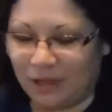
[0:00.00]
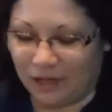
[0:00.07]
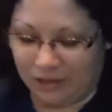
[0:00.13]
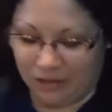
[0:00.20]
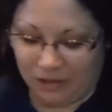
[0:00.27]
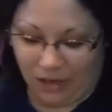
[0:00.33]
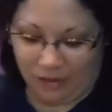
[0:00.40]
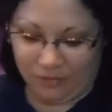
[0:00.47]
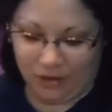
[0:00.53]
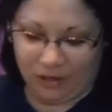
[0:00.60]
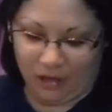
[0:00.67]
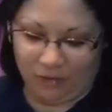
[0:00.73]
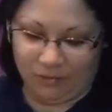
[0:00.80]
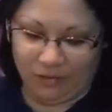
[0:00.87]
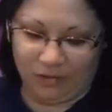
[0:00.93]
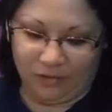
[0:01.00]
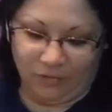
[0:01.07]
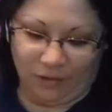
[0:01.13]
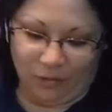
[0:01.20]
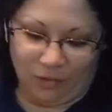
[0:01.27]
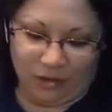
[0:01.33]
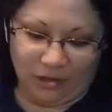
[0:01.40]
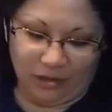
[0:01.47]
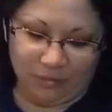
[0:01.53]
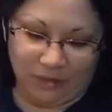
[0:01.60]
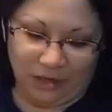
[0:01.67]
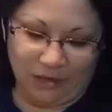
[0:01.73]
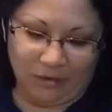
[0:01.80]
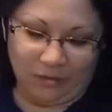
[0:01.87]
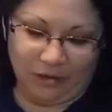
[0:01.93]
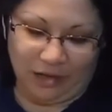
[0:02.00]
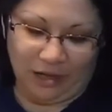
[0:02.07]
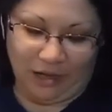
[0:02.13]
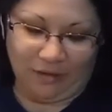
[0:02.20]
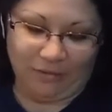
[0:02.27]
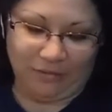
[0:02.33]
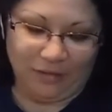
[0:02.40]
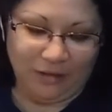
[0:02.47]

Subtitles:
I could have it covered if I wanted, but I don't want to have...